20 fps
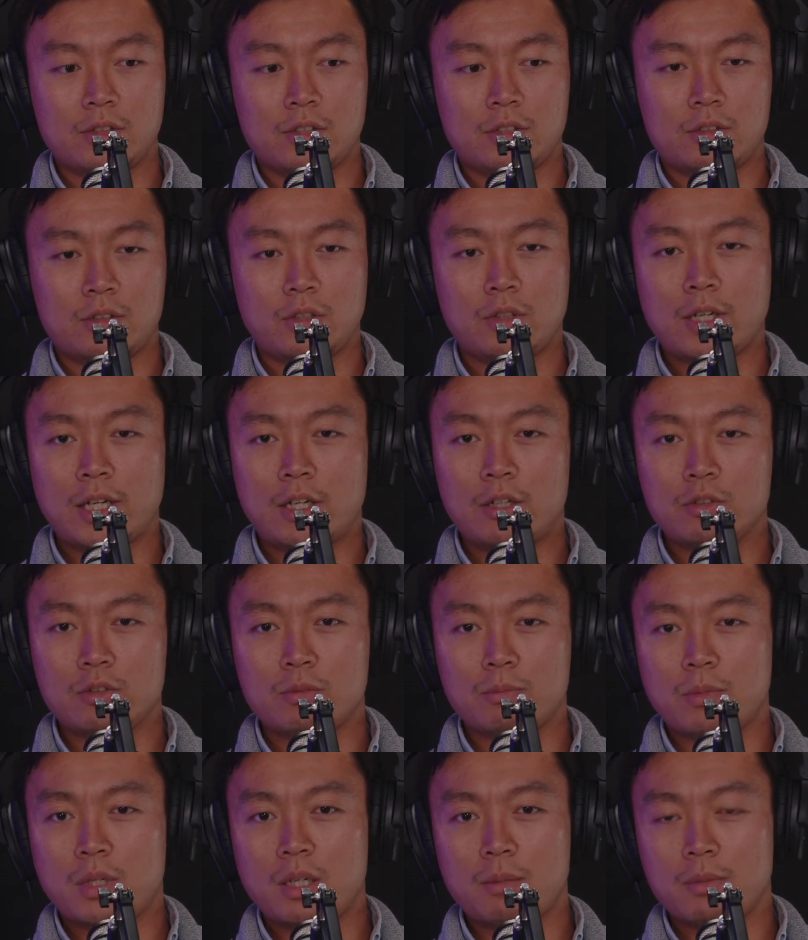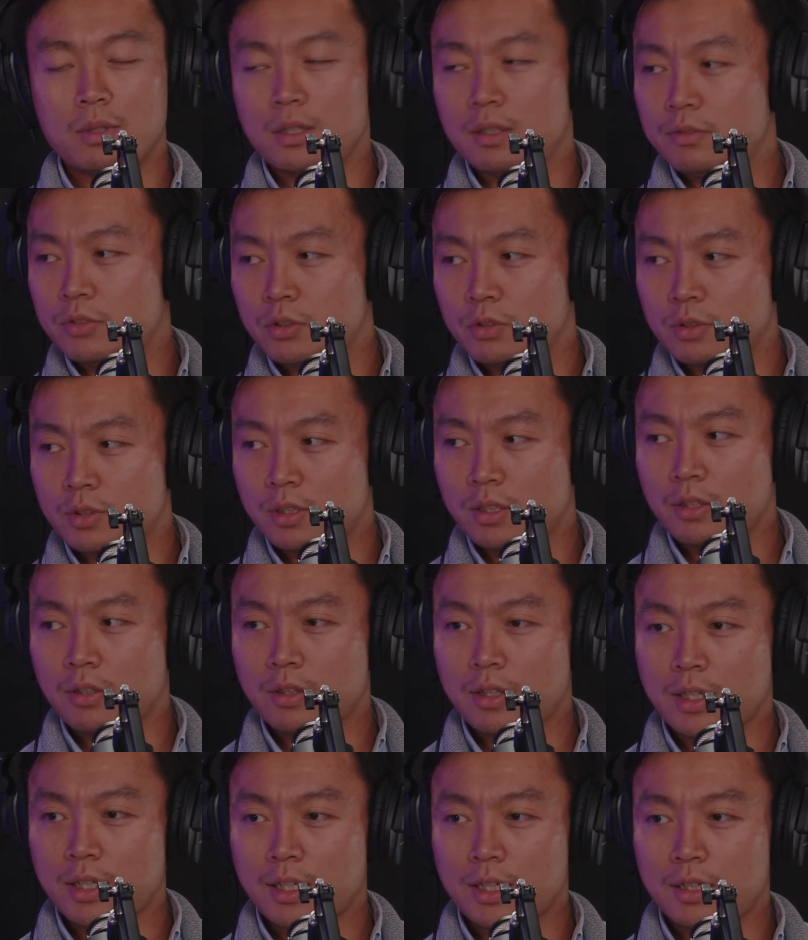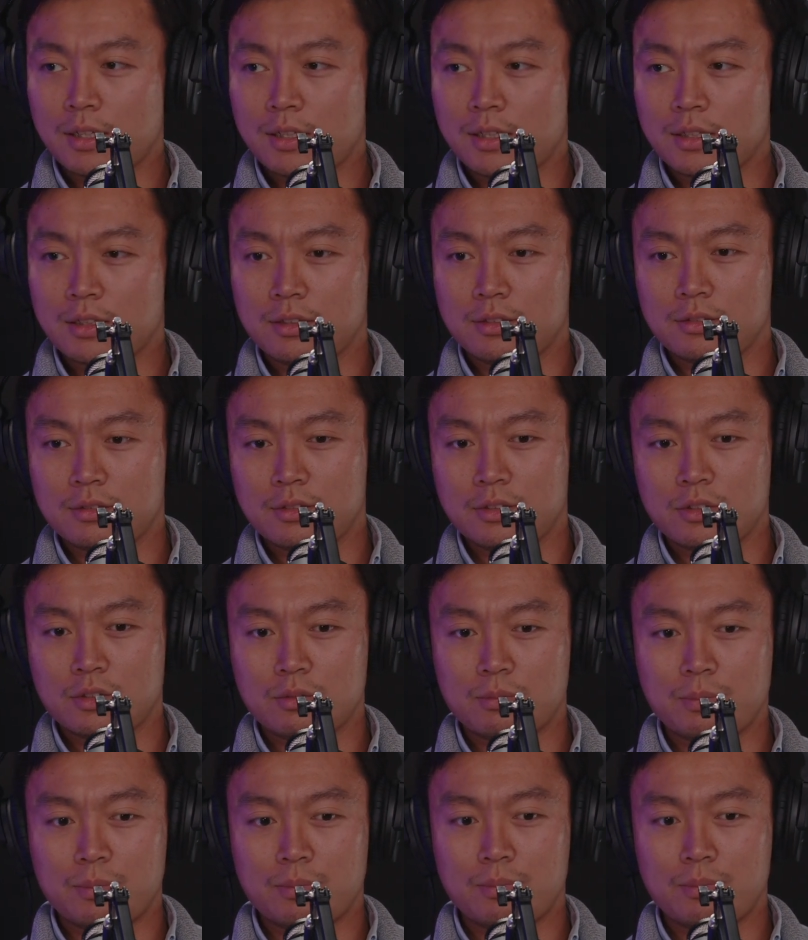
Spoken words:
how your mom loves you and all that, like, you know,